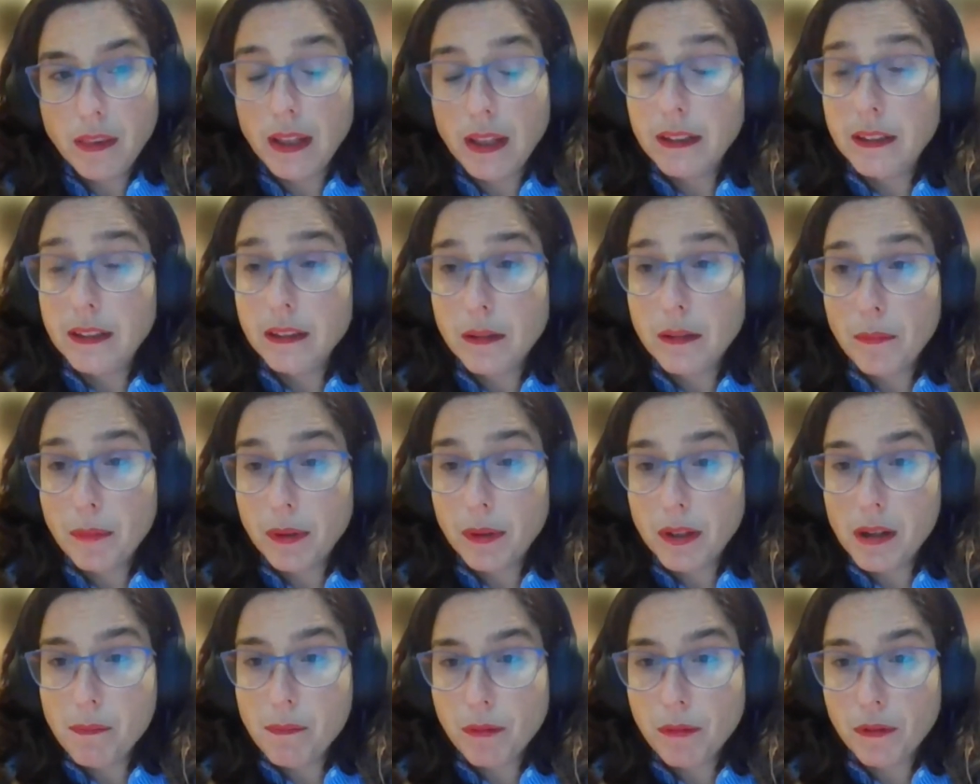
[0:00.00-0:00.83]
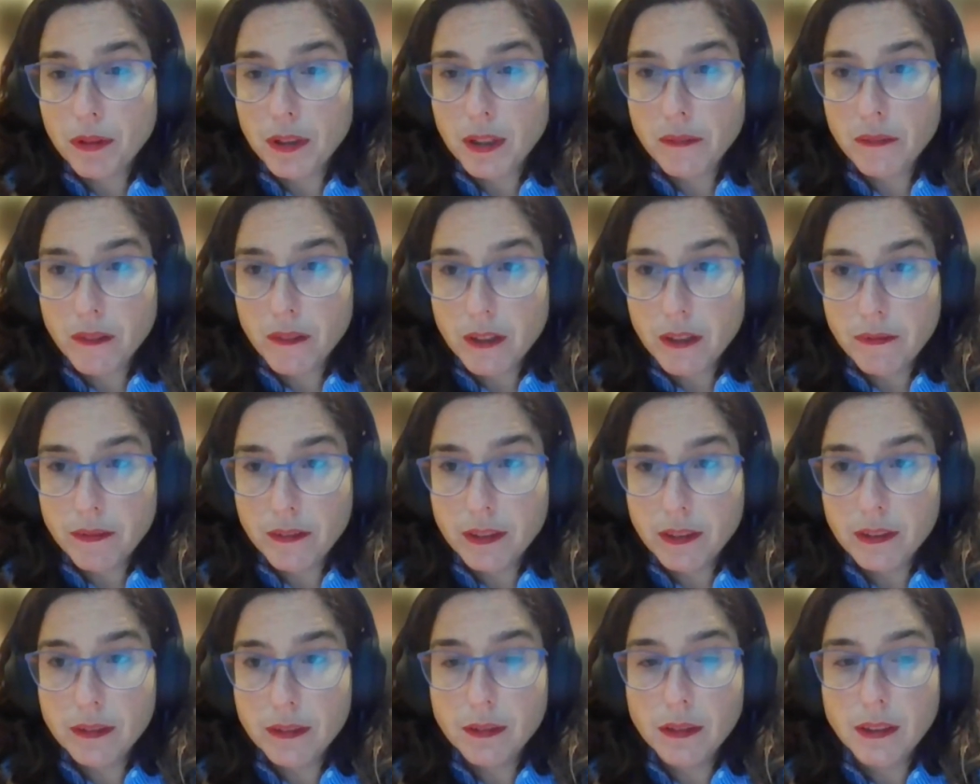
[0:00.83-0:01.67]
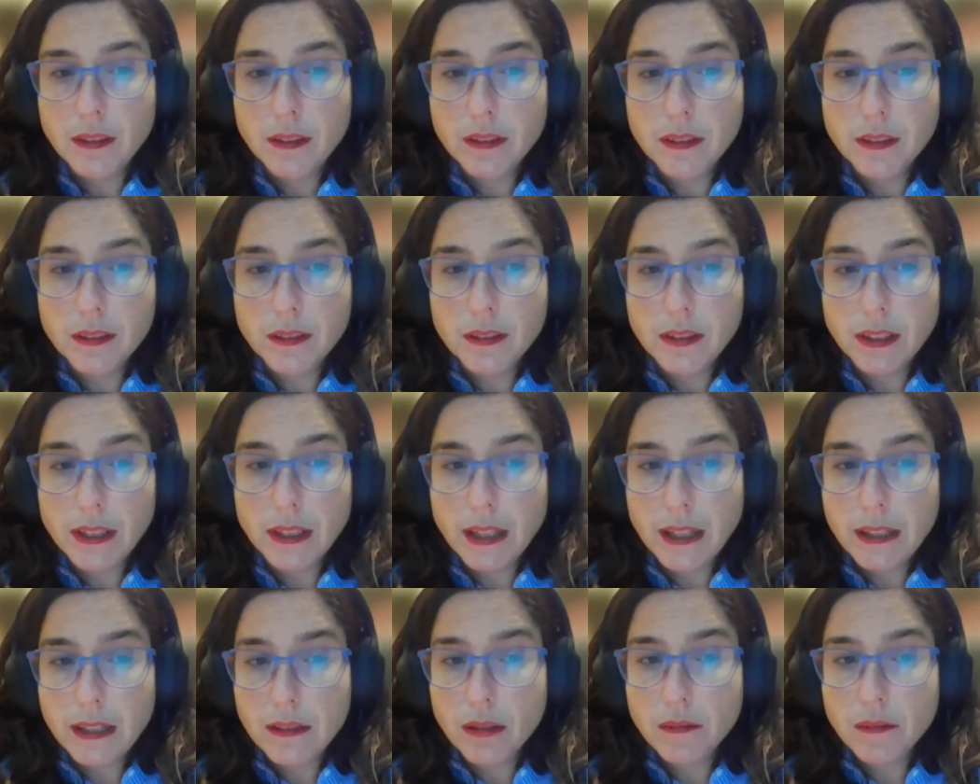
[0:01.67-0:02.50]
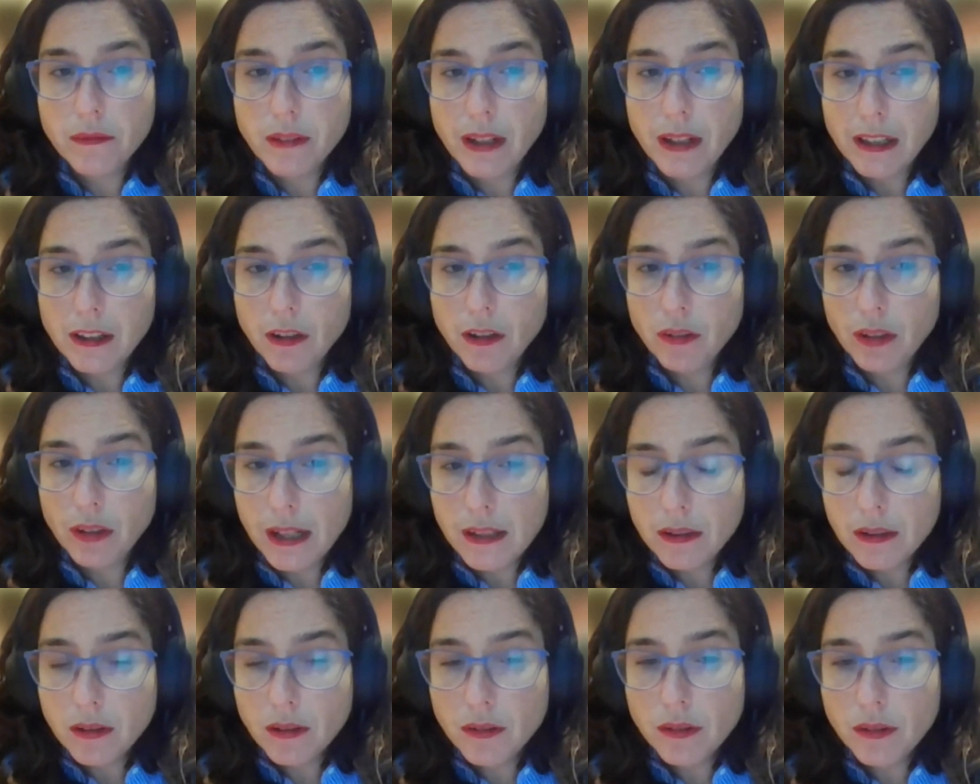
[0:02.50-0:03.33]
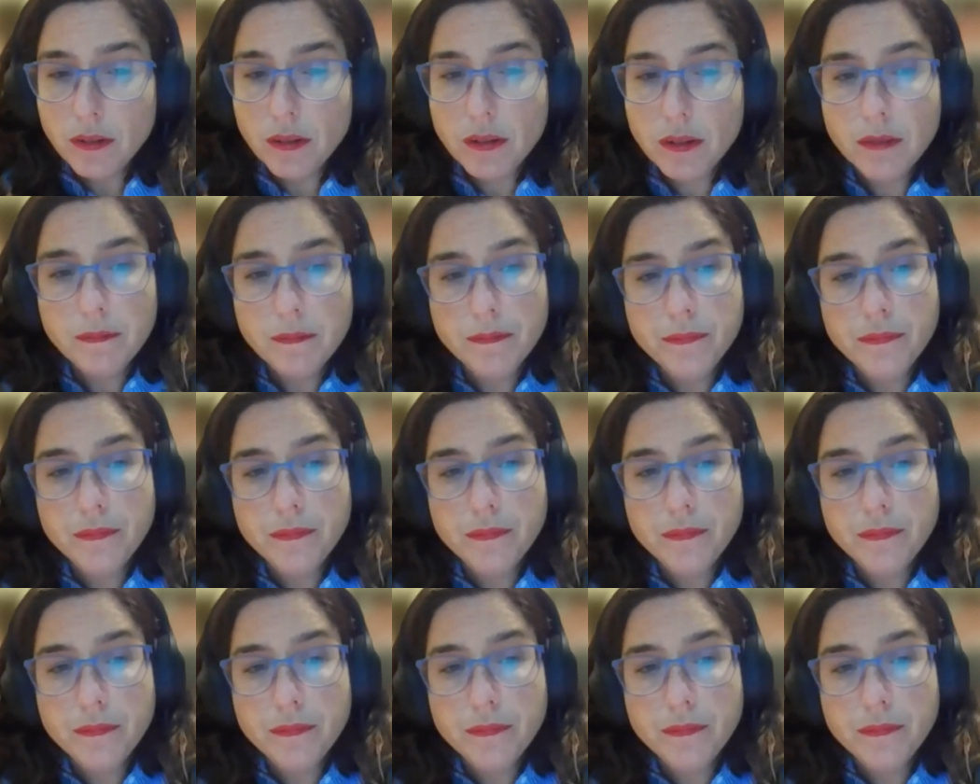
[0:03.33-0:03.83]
that is a very important reference, the case of Barrios Altos.